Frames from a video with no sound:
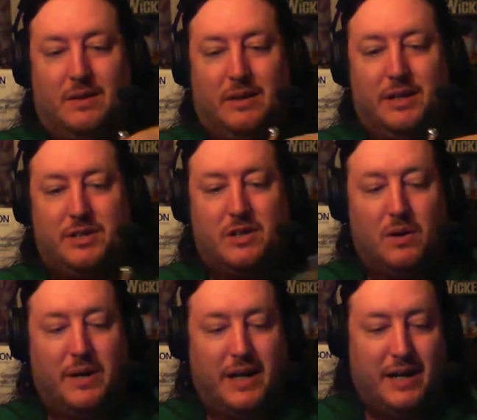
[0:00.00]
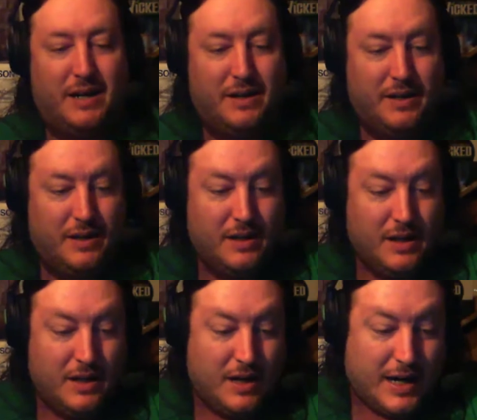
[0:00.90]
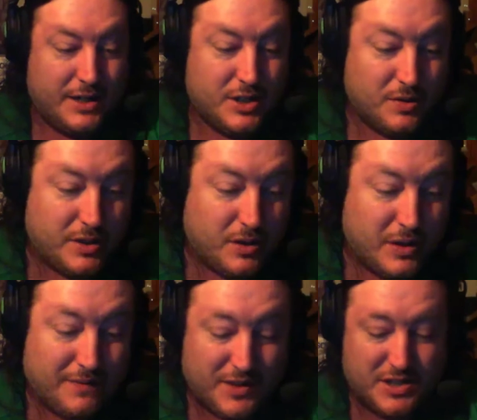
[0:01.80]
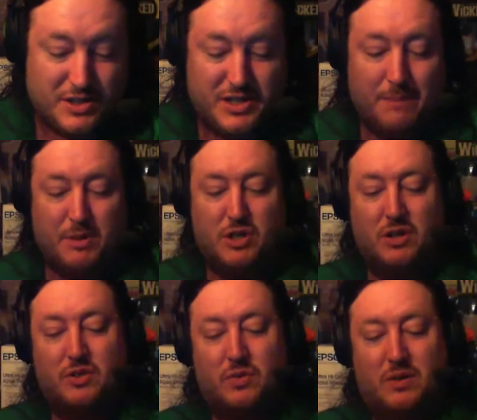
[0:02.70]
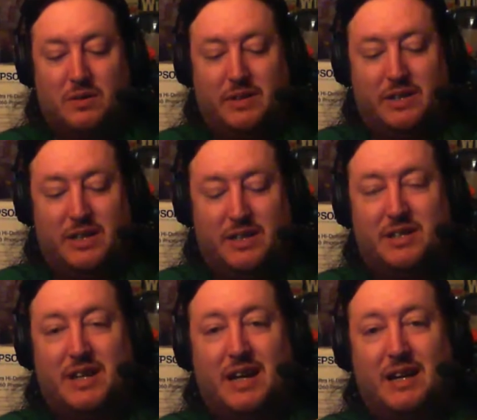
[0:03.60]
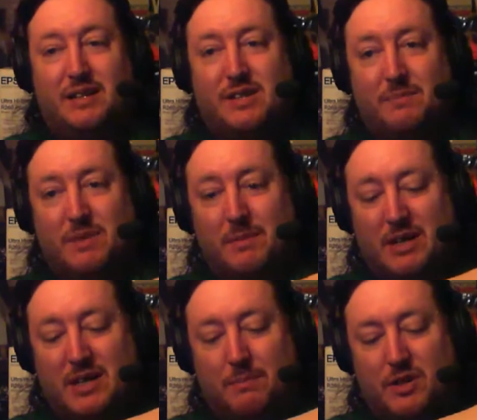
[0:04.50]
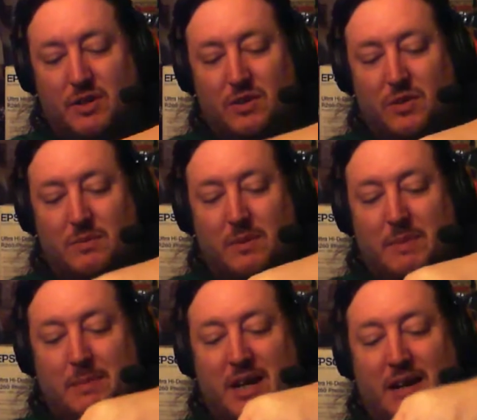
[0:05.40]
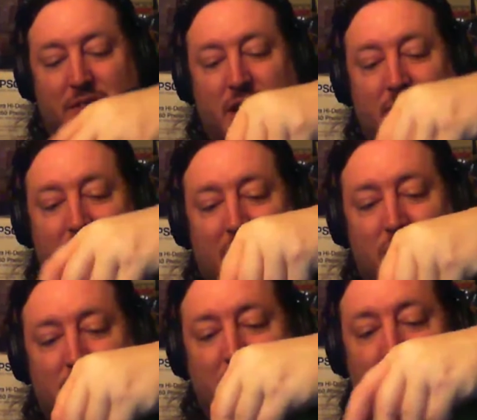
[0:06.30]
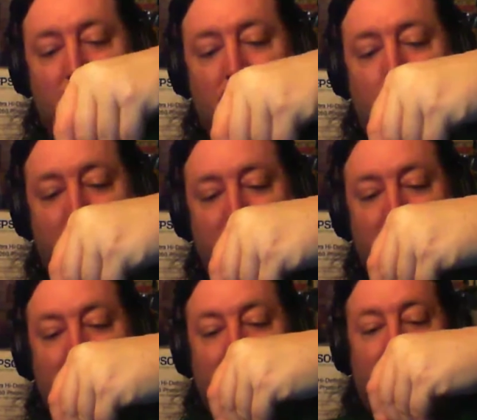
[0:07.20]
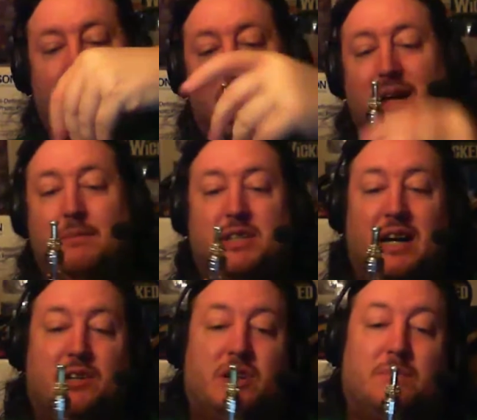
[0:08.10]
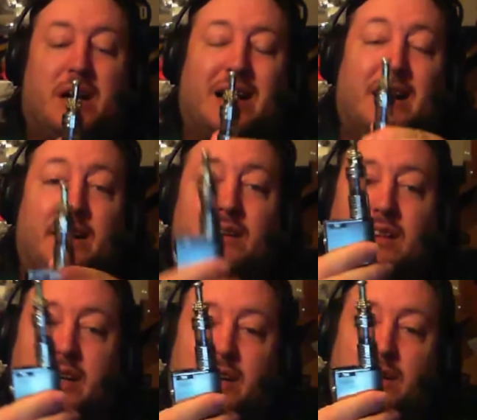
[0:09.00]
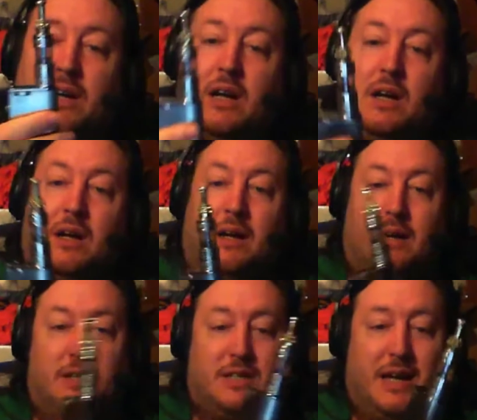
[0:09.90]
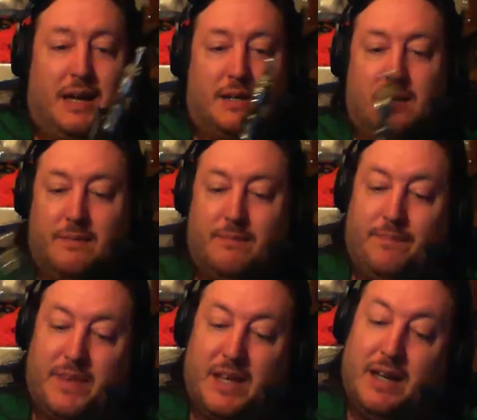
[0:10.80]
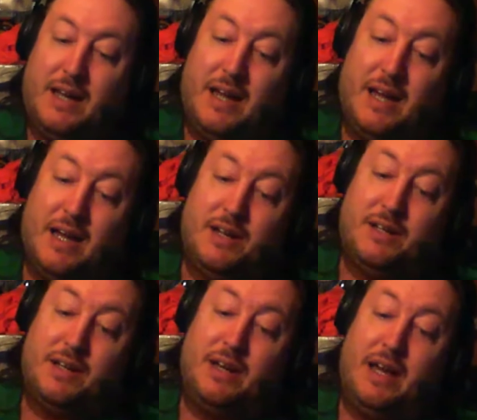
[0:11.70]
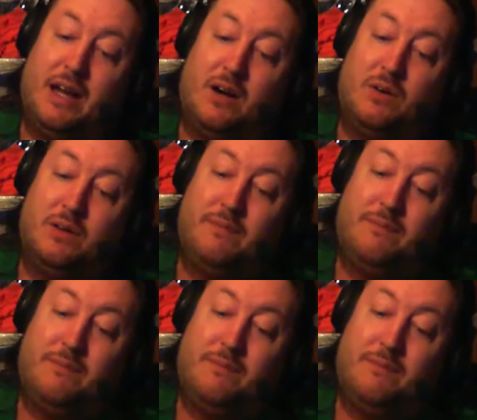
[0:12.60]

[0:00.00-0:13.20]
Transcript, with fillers: let's go ahead. I don't know if this is temperature control. It did say something about temperature control, but maybe I have to attach a tank to it. And I am attaching my iClear tank. And now